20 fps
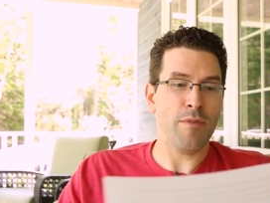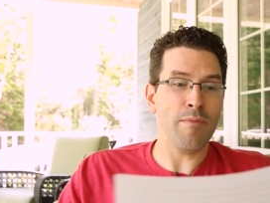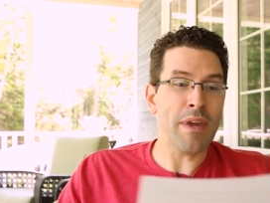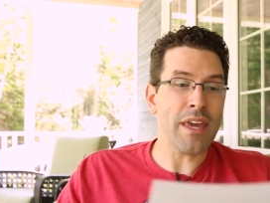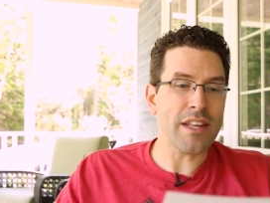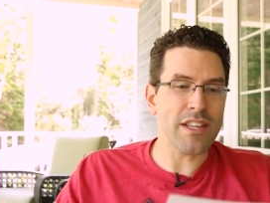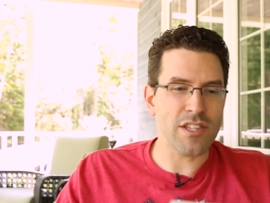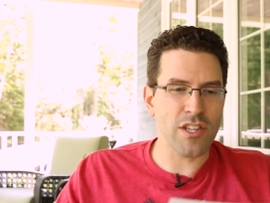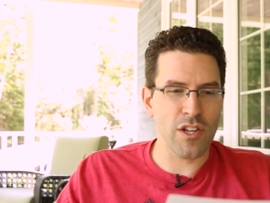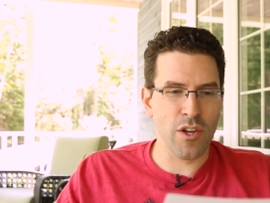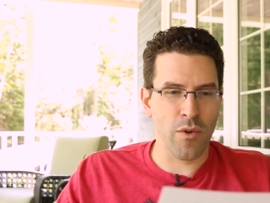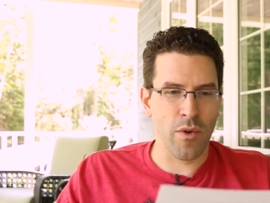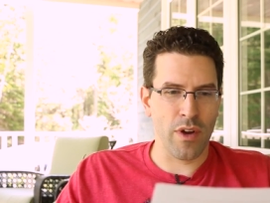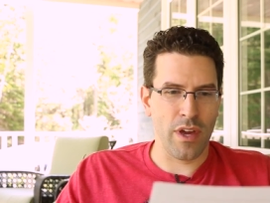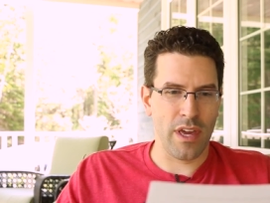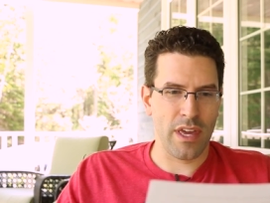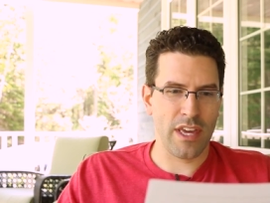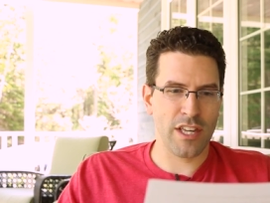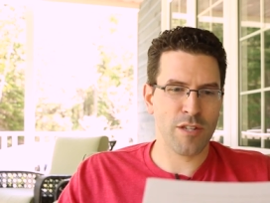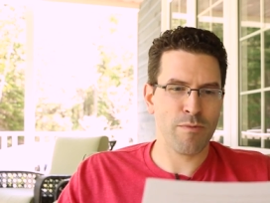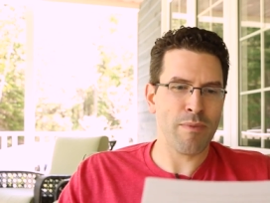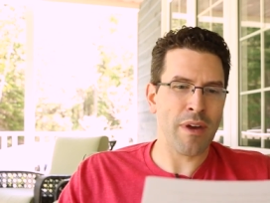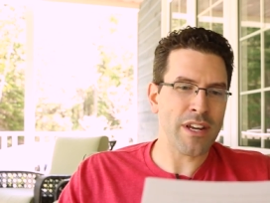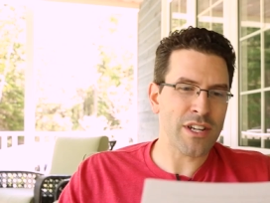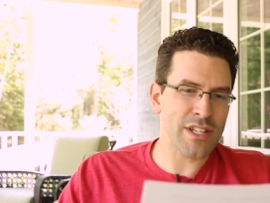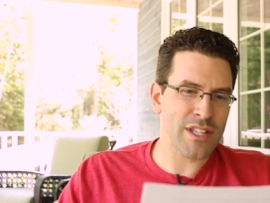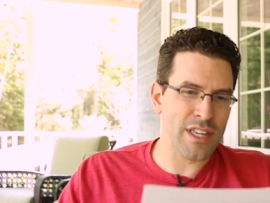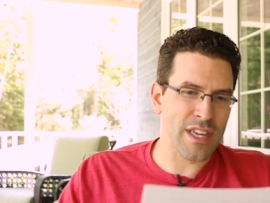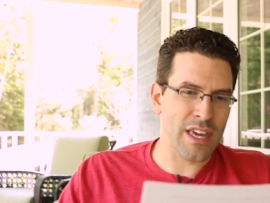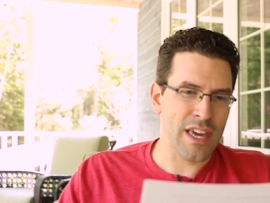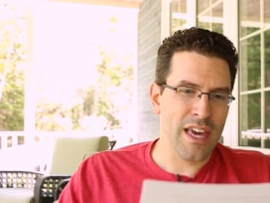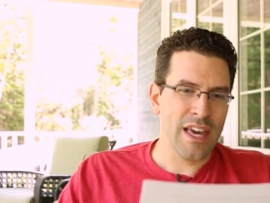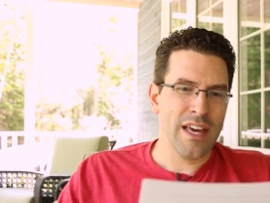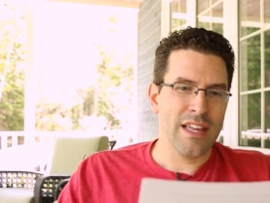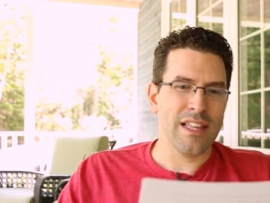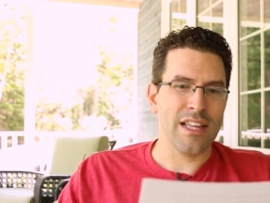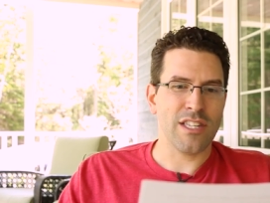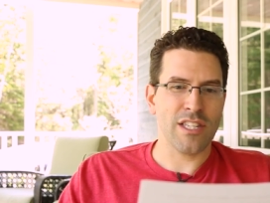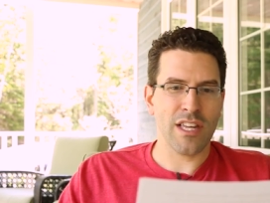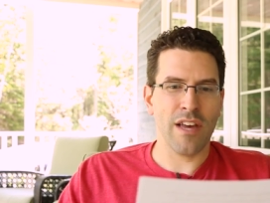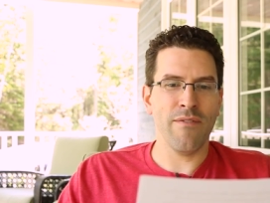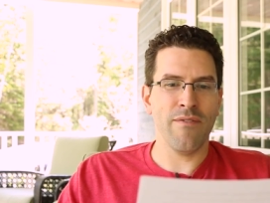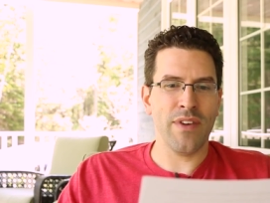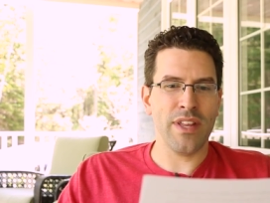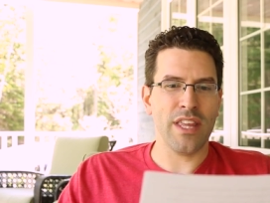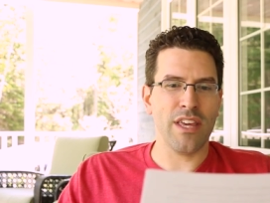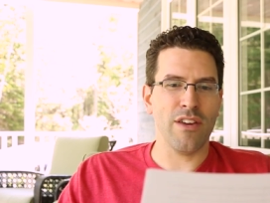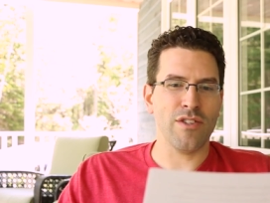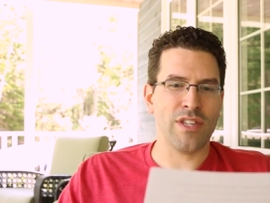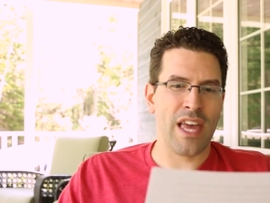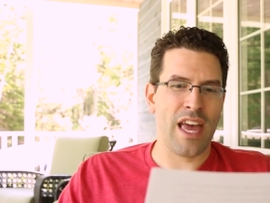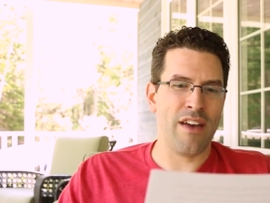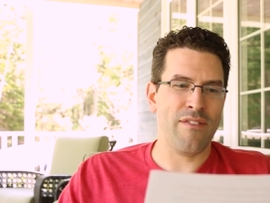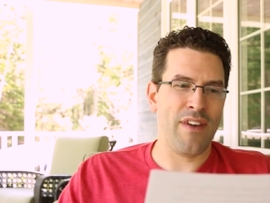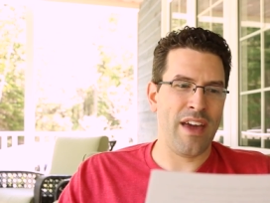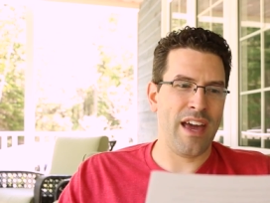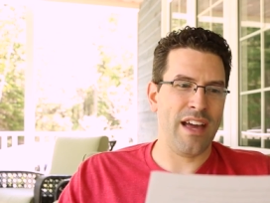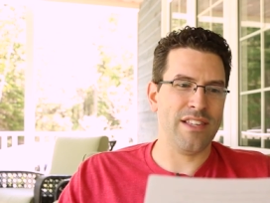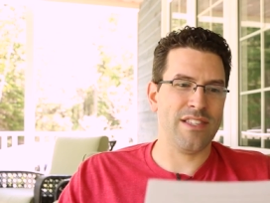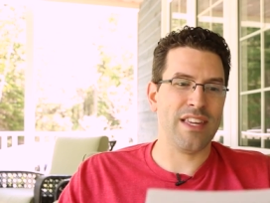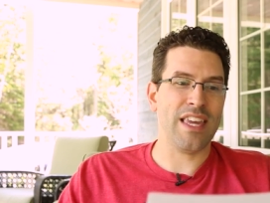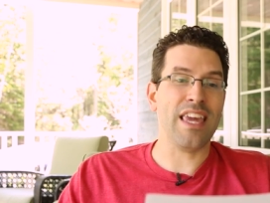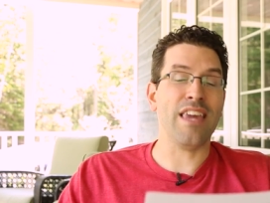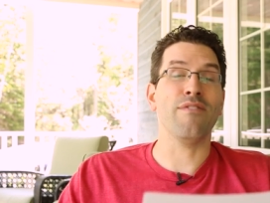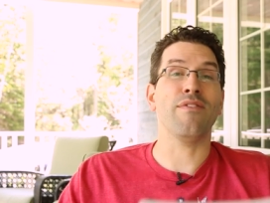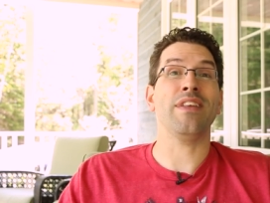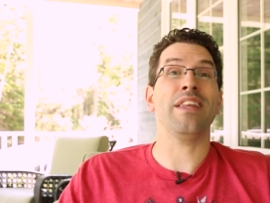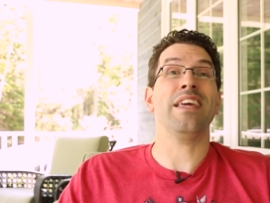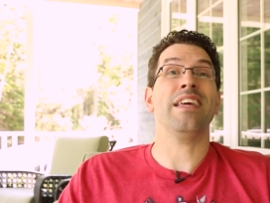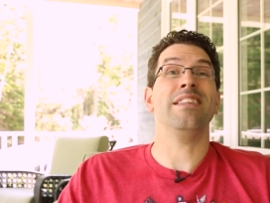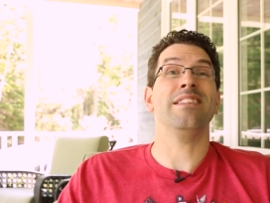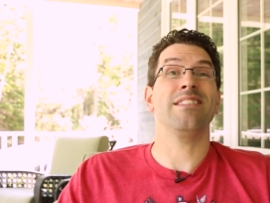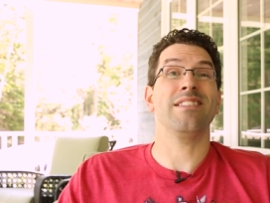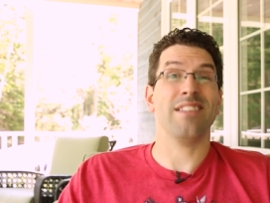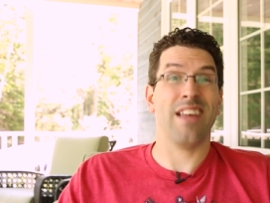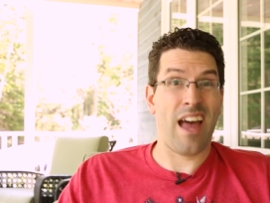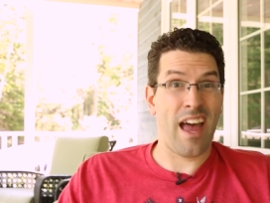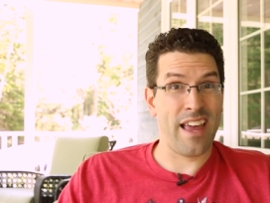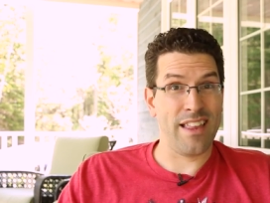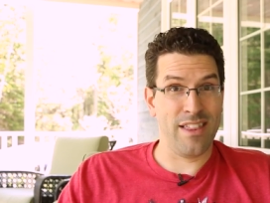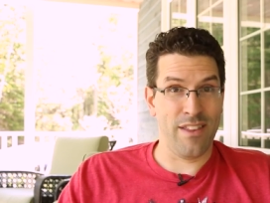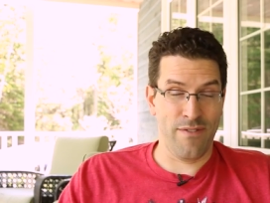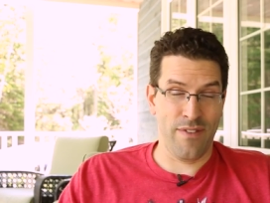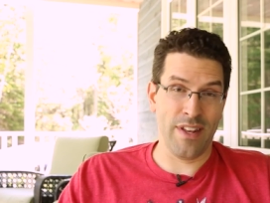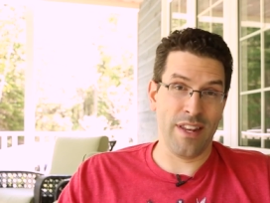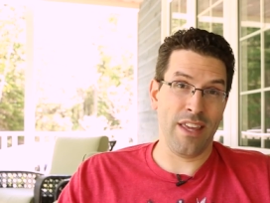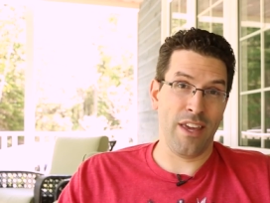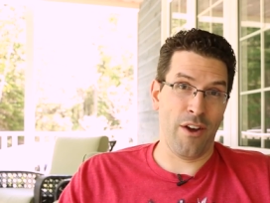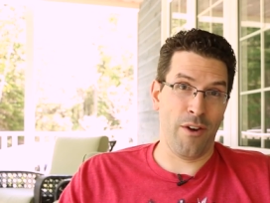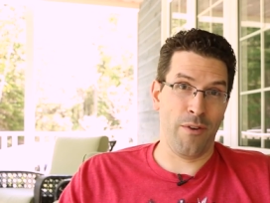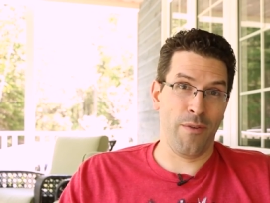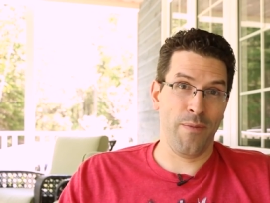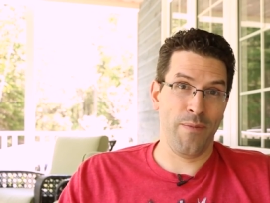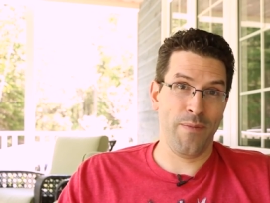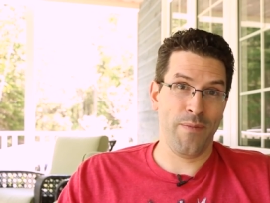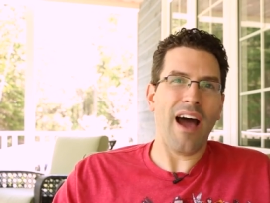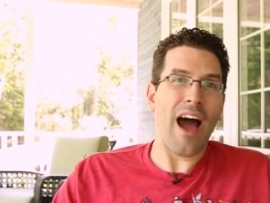To me, it is annoying, especially that some videos have ads even inside the video.